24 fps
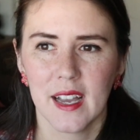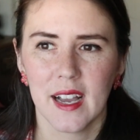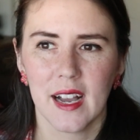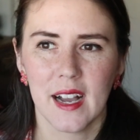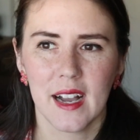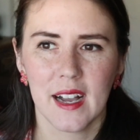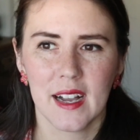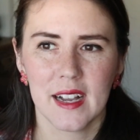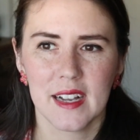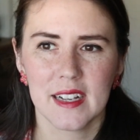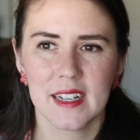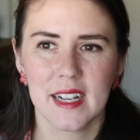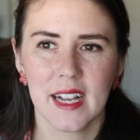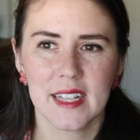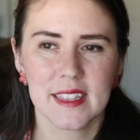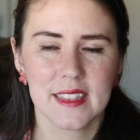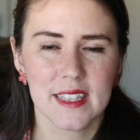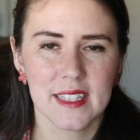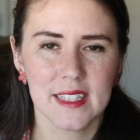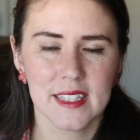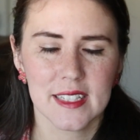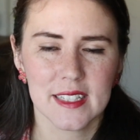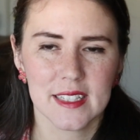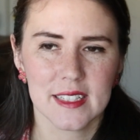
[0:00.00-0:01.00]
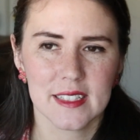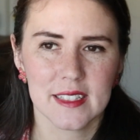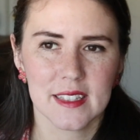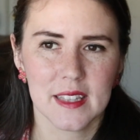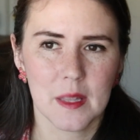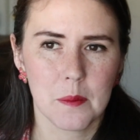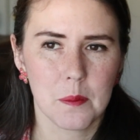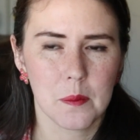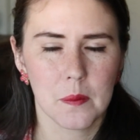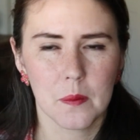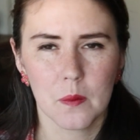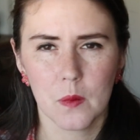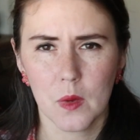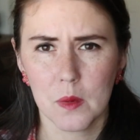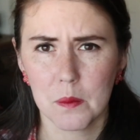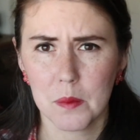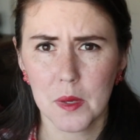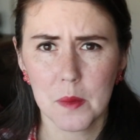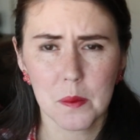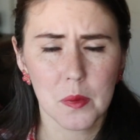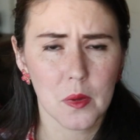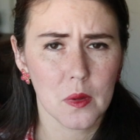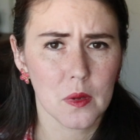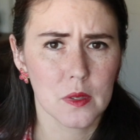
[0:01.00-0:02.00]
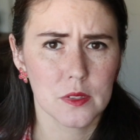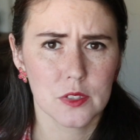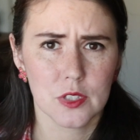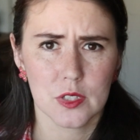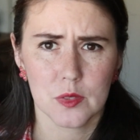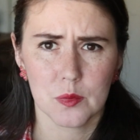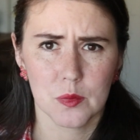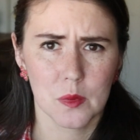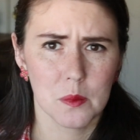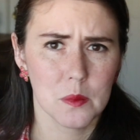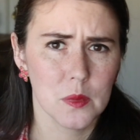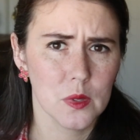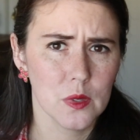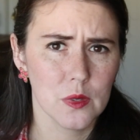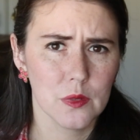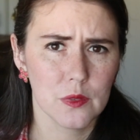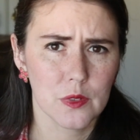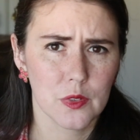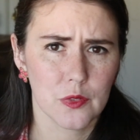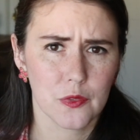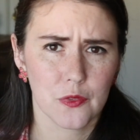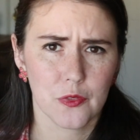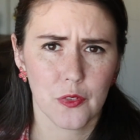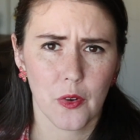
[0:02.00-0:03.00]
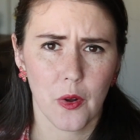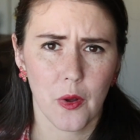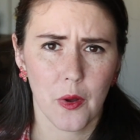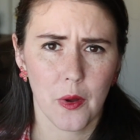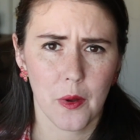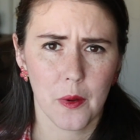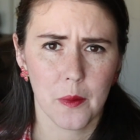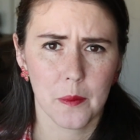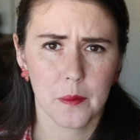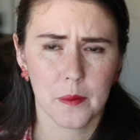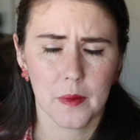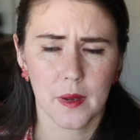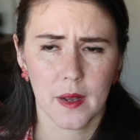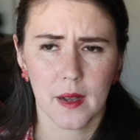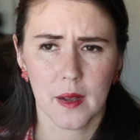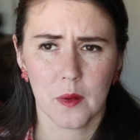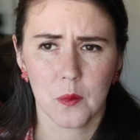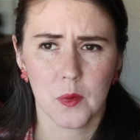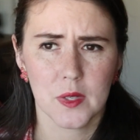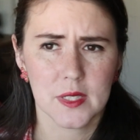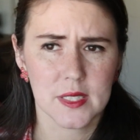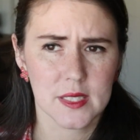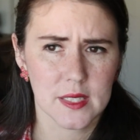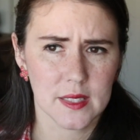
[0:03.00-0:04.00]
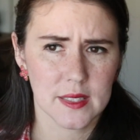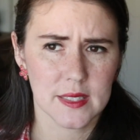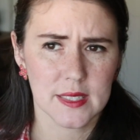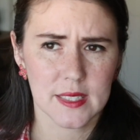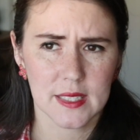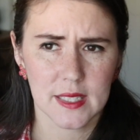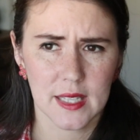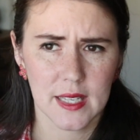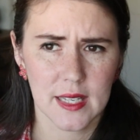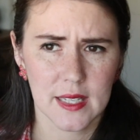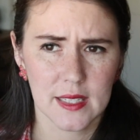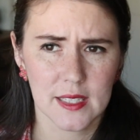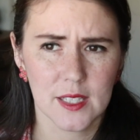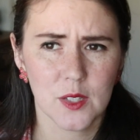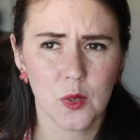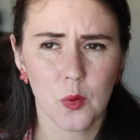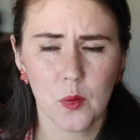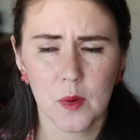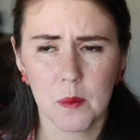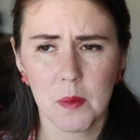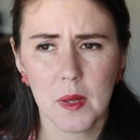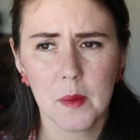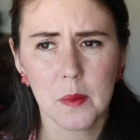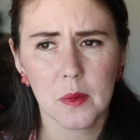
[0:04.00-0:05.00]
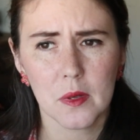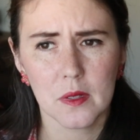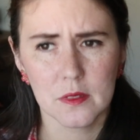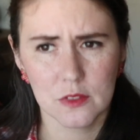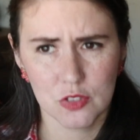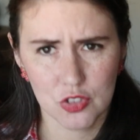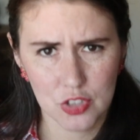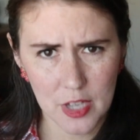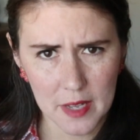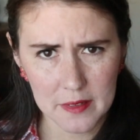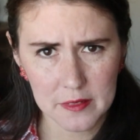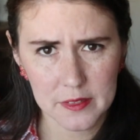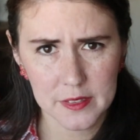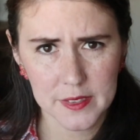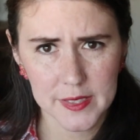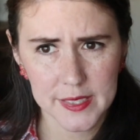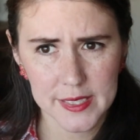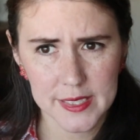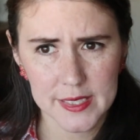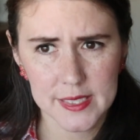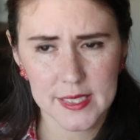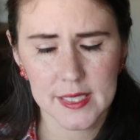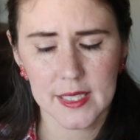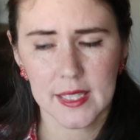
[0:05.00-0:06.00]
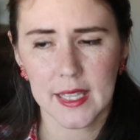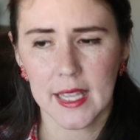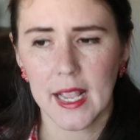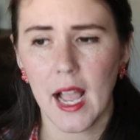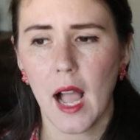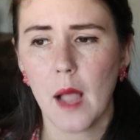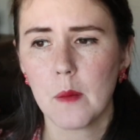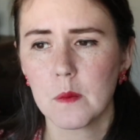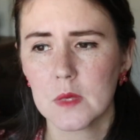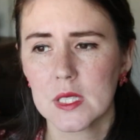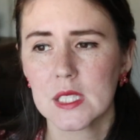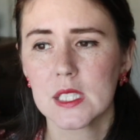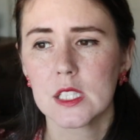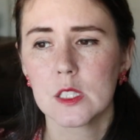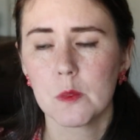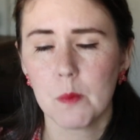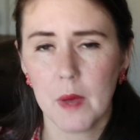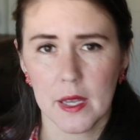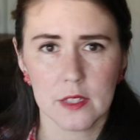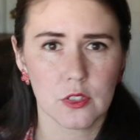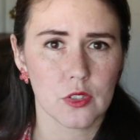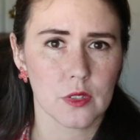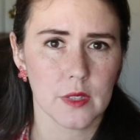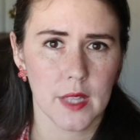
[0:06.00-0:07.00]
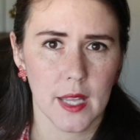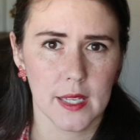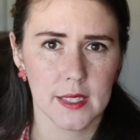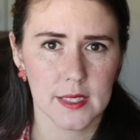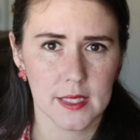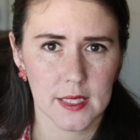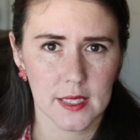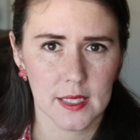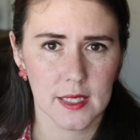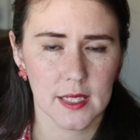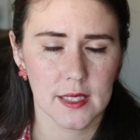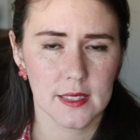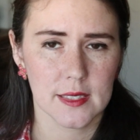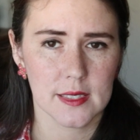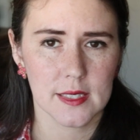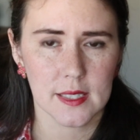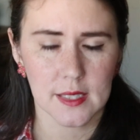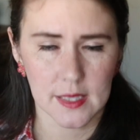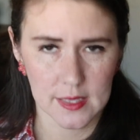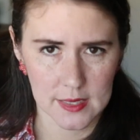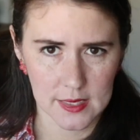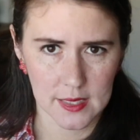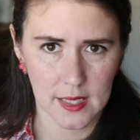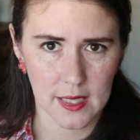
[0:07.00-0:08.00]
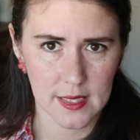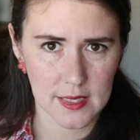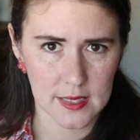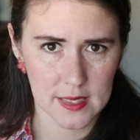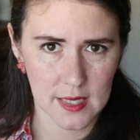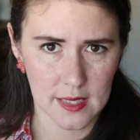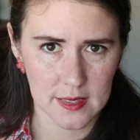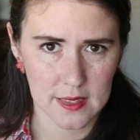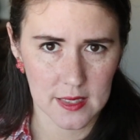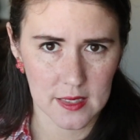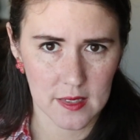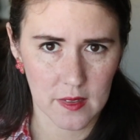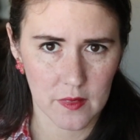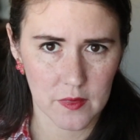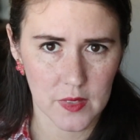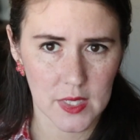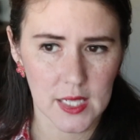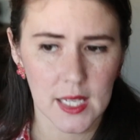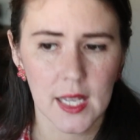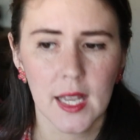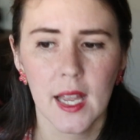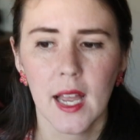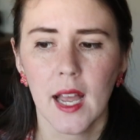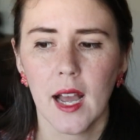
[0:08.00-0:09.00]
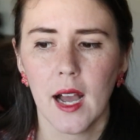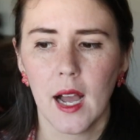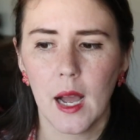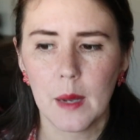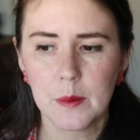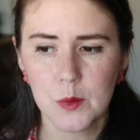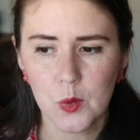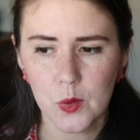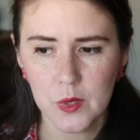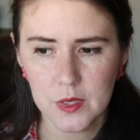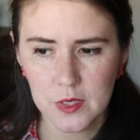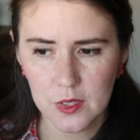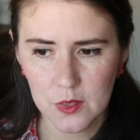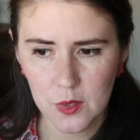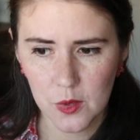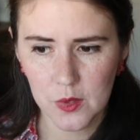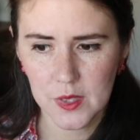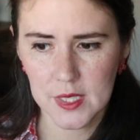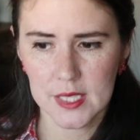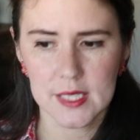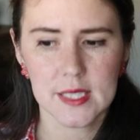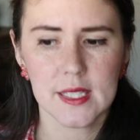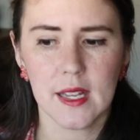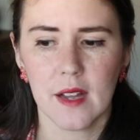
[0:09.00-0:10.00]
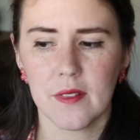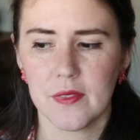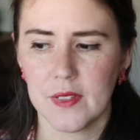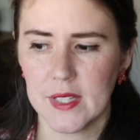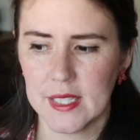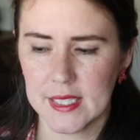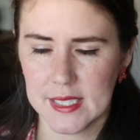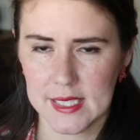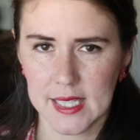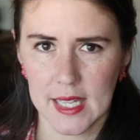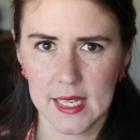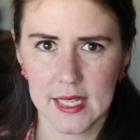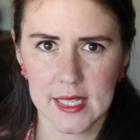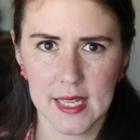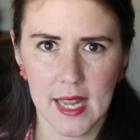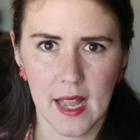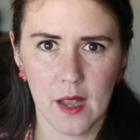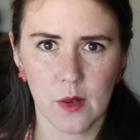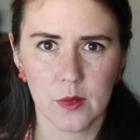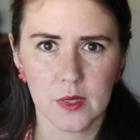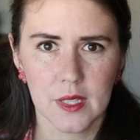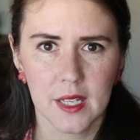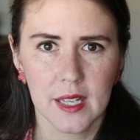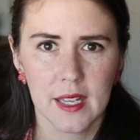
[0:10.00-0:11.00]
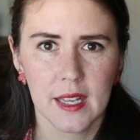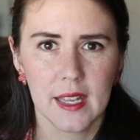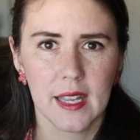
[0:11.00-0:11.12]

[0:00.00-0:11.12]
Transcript: I think that when people are just removed from what salicylate, when people are generalists, like I'm specializing in salicylate sensitivity, I'm going to know this stuff inside and out.